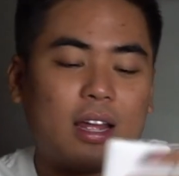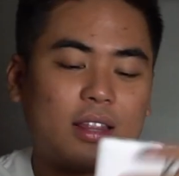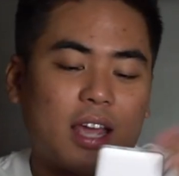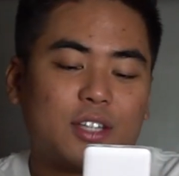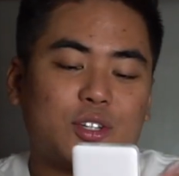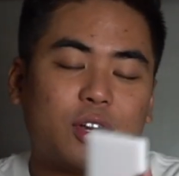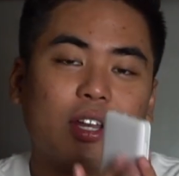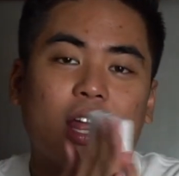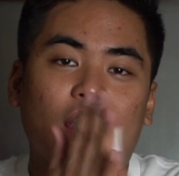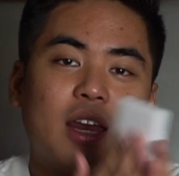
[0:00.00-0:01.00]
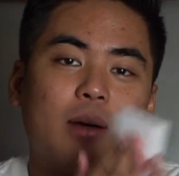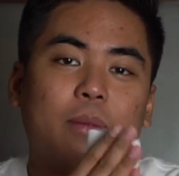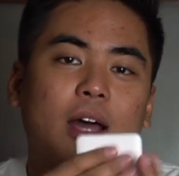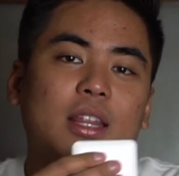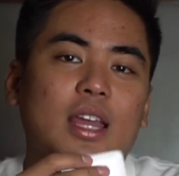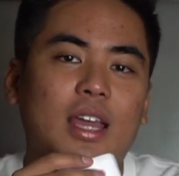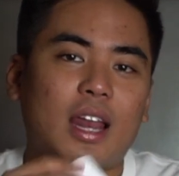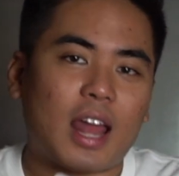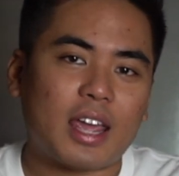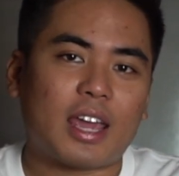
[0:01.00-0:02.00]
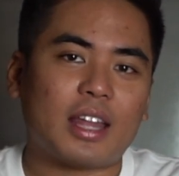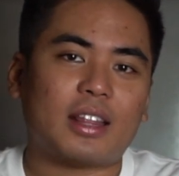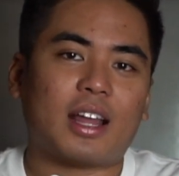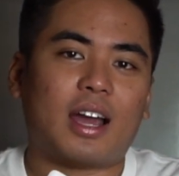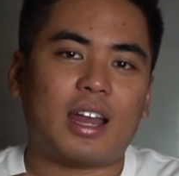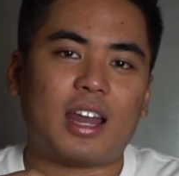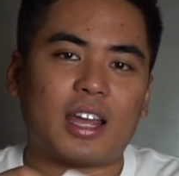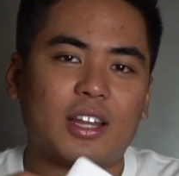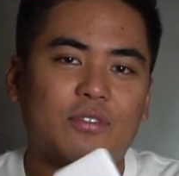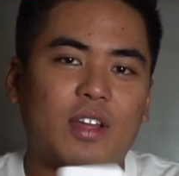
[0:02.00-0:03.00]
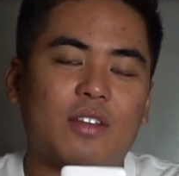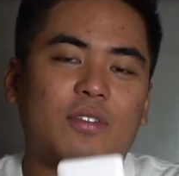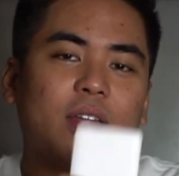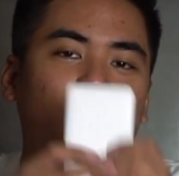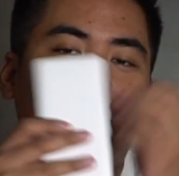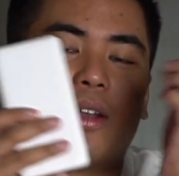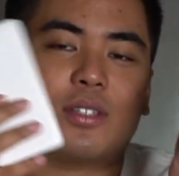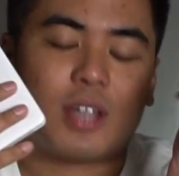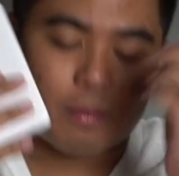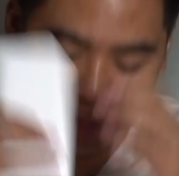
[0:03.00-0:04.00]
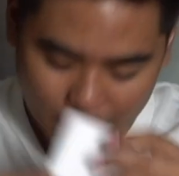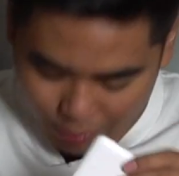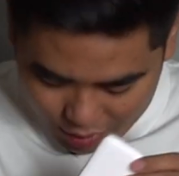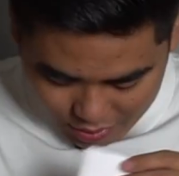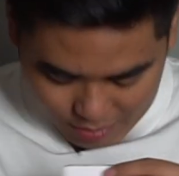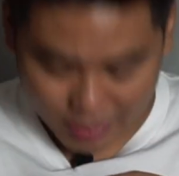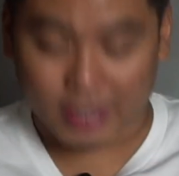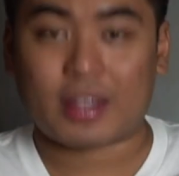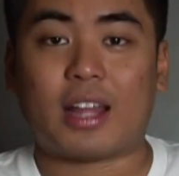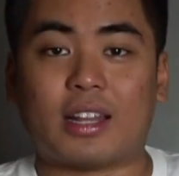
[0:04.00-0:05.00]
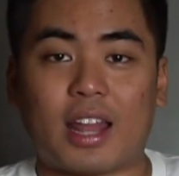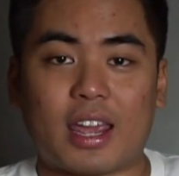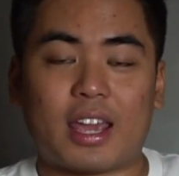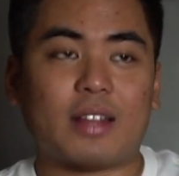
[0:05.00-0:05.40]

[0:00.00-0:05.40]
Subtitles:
textured na body. I like it. I like the feel of it. Pero some people might not like